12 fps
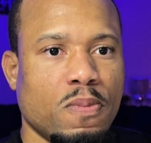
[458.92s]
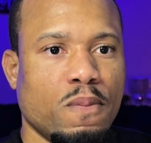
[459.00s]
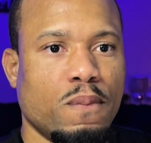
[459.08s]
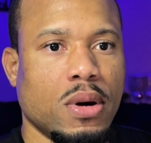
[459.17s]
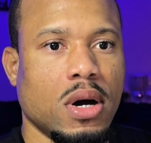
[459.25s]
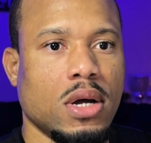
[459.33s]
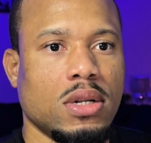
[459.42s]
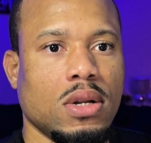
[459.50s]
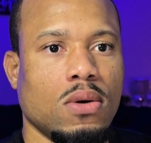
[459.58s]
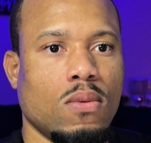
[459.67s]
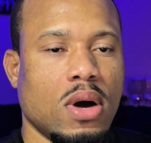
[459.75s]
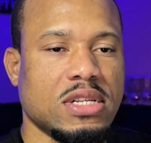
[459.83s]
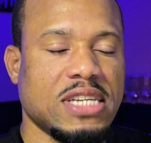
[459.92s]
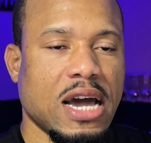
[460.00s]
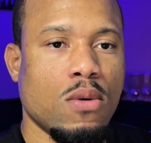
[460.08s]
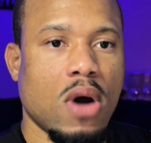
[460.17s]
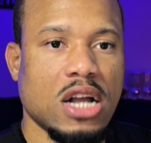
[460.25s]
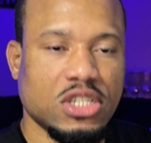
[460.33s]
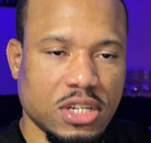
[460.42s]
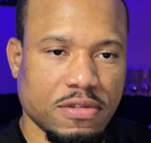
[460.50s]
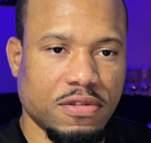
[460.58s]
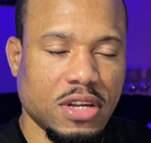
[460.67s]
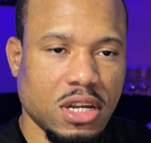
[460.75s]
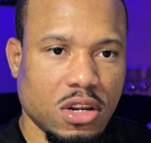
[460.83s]
But once I watch the
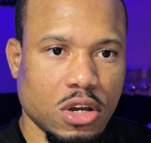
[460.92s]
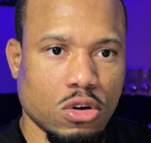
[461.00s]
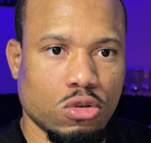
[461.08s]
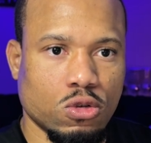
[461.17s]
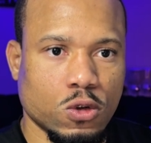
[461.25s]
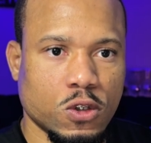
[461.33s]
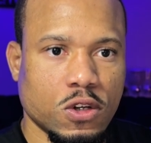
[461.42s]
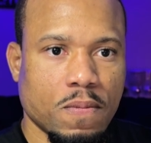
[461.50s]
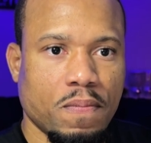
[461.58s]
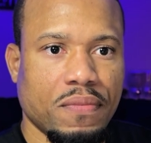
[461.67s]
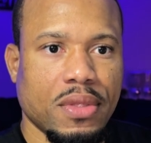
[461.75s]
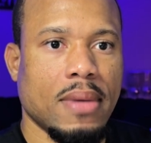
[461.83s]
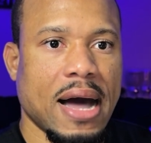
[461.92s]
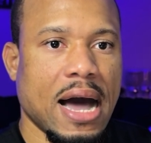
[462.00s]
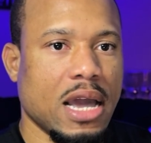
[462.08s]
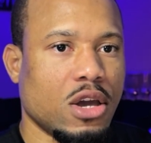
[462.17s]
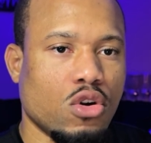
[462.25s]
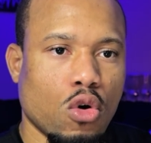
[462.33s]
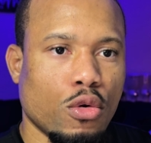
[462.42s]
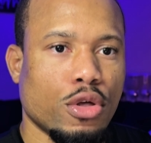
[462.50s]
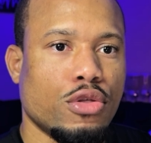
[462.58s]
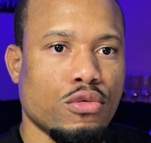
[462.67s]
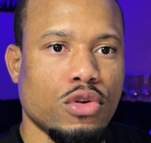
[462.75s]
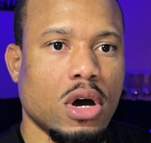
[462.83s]
videos, I go
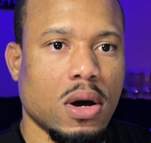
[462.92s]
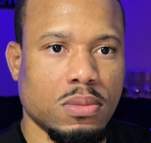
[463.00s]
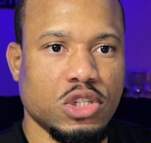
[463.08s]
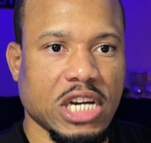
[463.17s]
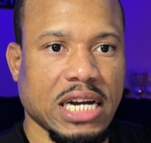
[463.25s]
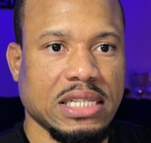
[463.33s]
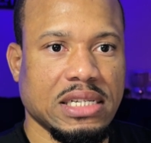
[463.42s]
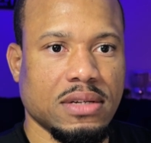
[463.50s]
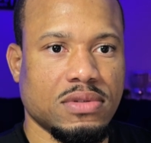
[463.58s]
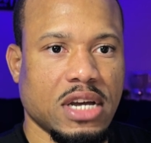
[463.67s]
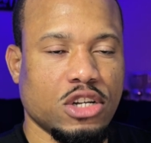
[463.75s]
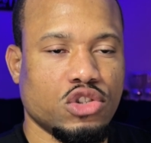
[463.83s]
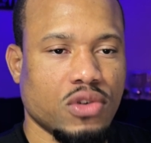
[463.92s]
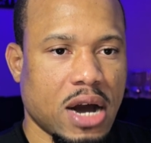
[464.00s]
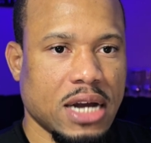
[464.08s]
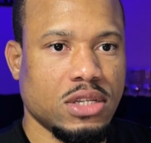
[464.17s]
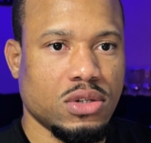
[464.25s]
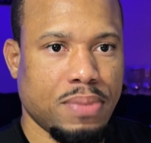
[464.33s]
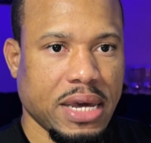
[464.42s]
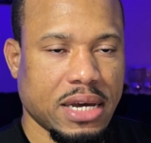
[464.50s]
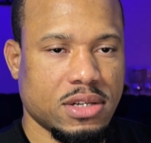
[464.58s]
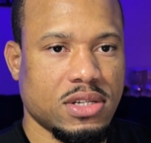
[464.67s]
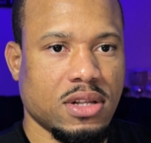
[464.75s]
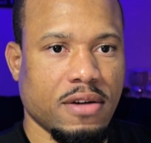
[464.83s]
through the objectives. I try to
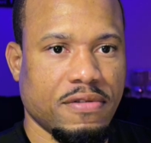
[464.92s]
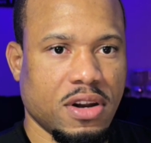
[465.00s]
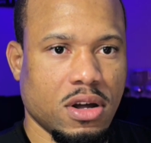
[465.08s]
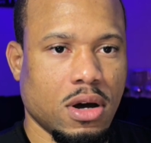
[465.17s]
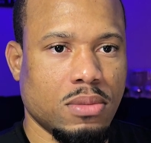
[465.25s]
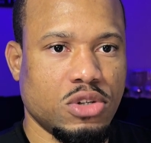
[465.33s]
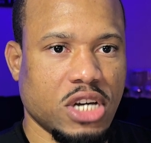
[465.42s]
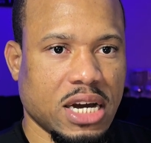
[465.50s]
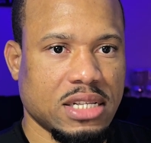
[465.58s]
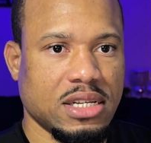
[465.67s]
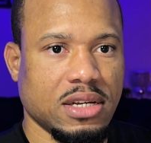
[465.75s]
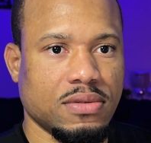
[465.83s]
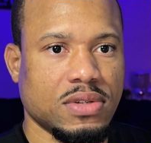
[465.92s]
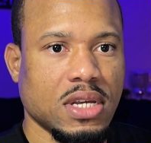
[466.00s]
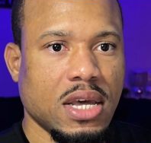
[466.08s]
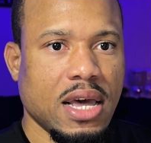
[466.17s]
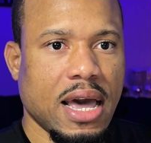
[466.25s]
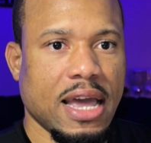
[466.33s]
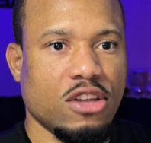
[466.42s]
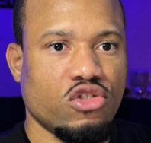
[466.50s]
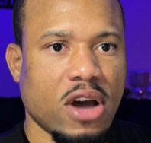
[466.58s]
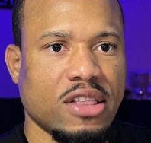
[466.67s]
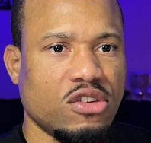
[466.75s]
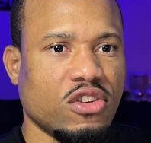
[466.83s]
pick stuff in the objectives and
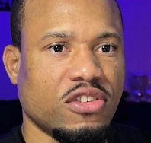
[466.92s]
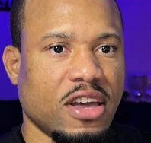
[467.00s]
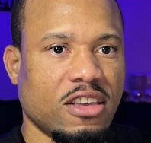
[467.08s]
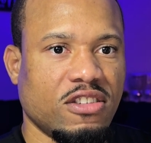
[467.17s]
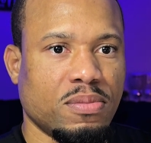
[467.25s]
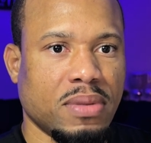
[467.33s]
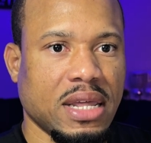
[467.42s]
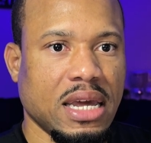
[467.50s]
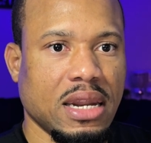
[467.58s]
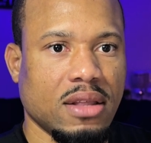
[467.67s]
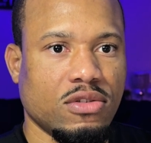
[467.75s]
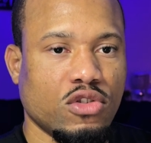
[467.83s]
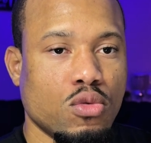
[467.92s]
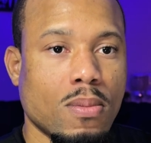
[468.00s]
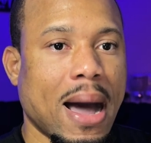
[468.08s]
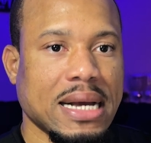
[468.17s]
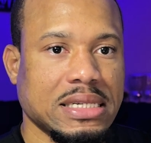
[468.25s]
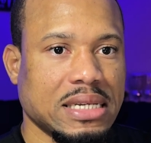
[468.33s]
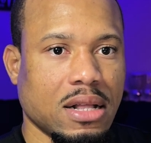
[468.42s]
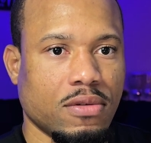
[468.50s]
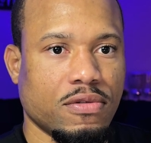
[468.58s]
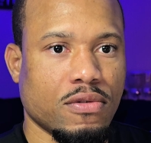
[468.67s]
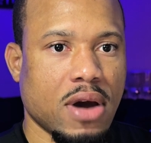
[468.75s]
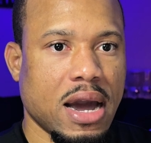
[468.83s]
try to just explain it to
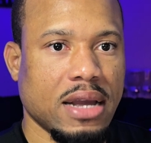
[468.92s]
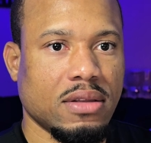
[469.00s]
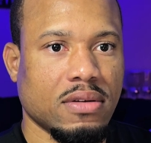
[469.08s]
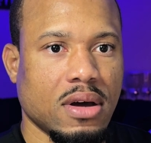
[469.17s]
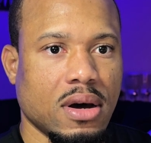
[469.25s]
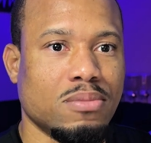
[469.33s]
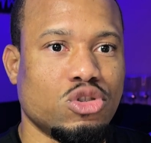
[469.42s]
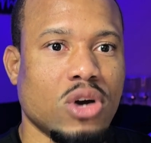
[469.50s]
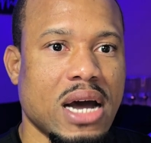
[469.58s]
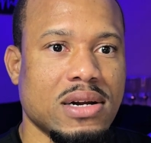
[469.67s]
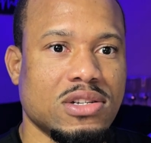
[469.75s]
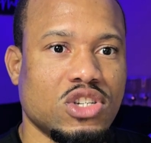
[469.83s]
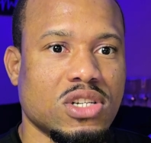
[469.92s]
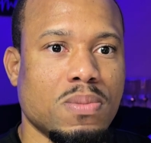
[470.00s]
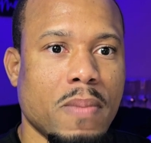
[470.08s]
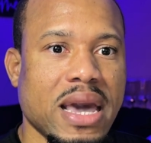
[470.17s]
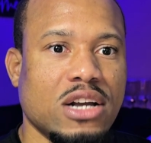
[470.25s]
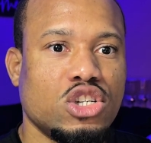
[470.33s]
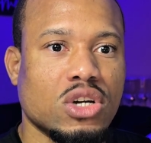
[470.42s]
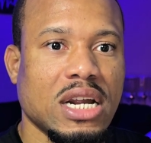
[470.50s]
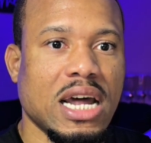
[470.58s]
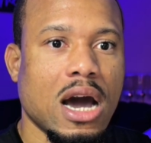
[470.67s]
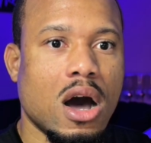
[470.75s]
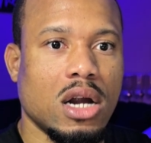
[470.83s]
myself, right? Trying to just make sure that
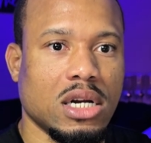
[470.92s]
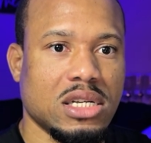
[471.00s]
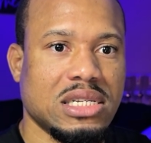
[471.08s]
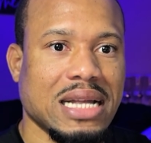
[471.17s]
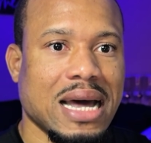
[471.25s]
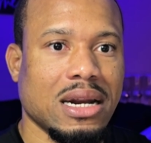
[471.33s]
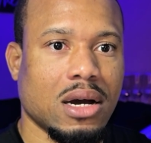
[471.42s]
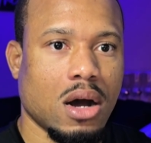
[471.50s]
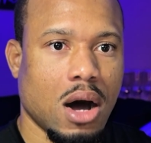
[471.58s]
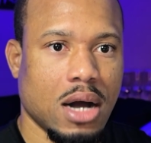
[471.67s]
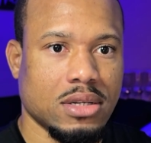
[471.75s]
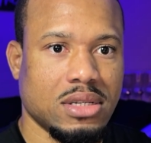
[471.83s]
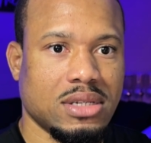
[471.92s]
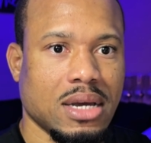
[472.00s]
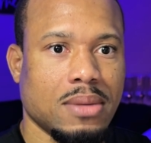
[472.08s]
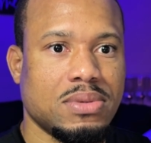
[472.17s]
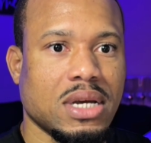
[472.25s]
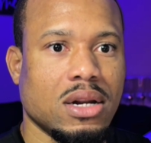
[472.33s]
I understand the concepts